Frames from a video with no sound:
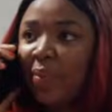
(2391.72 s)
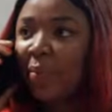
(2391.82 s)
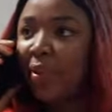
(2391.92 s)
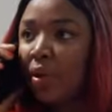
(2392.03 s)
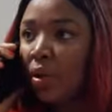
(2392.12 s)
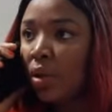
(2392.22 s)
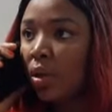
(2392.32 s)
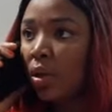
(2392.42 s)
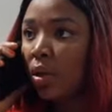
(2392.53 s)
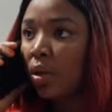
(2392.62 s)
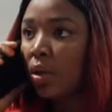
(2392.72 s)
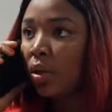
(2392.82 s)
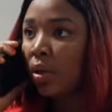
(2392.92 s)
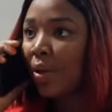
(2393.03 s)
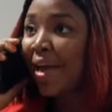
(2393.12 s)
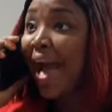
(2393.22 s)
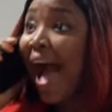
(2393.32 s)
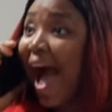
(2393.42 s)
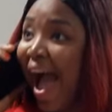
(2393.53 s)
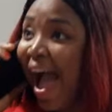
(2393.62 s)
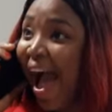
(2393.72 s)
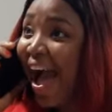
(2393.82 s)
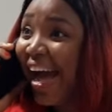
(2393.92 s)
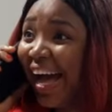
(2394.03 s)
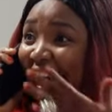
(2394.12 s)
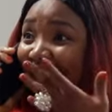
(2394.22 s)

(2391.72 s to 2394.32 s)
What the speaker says: Hello, babe. Ah!